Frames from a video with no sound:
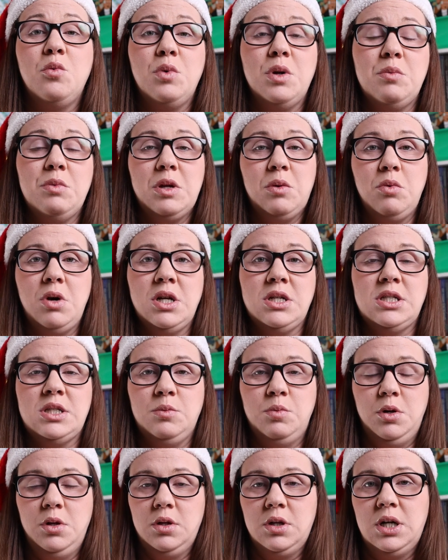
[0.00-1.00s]
when we watch the
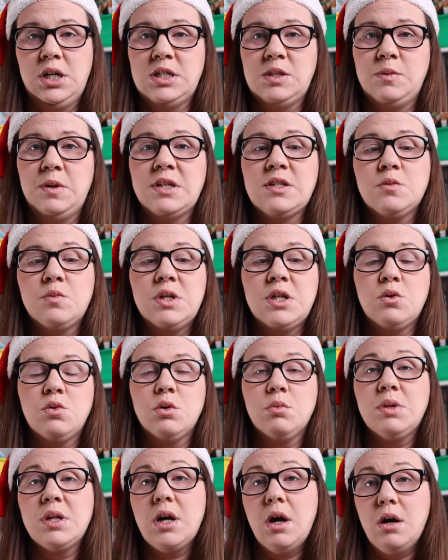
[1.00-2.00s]
Polar Express, we
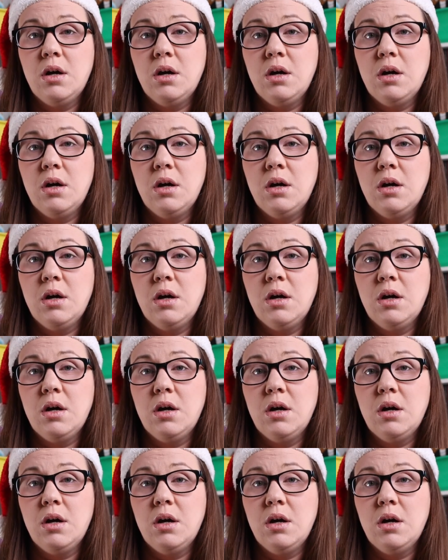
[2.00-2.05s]
normally